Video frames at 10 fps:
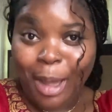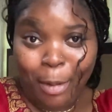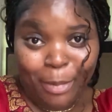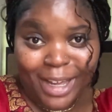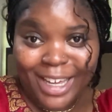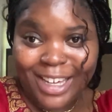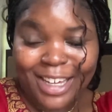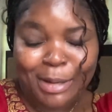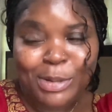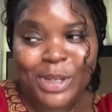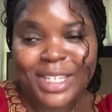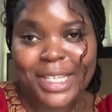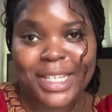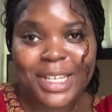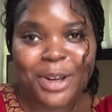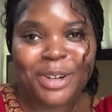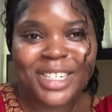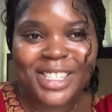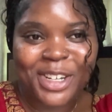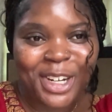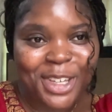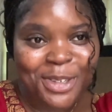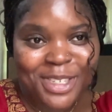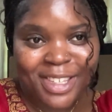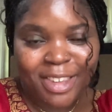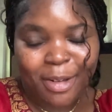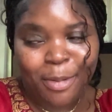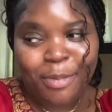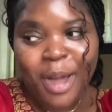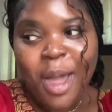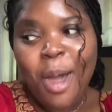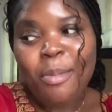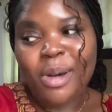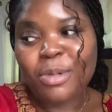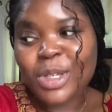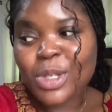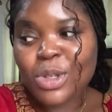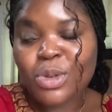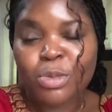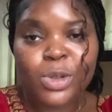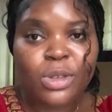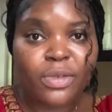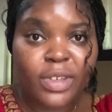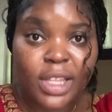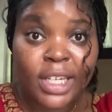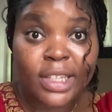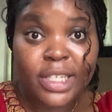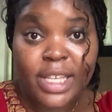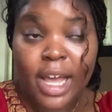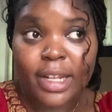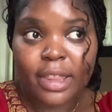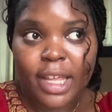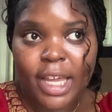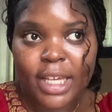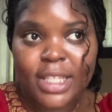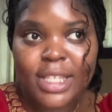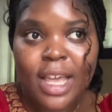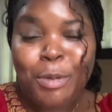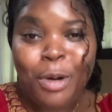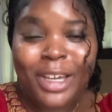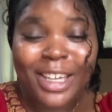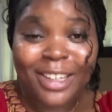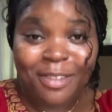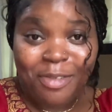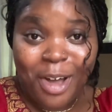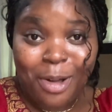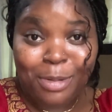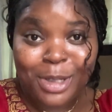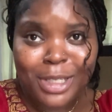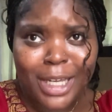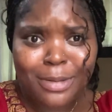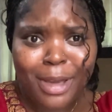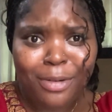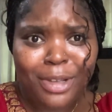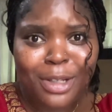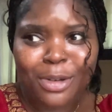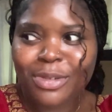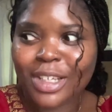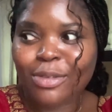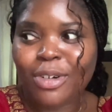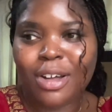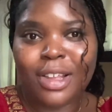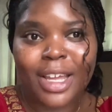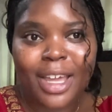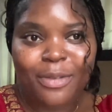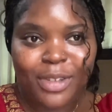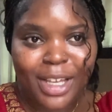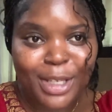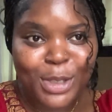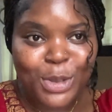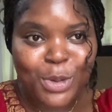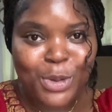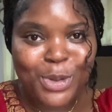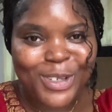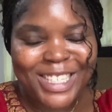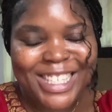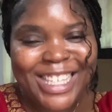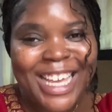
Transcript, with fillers: I bought banga. I'm so excited. I already started using them. I'm going to use most of it like later at night. We bought guinea fowl because you guys know I really love guinea fowl. Like I feel like it's so sweet.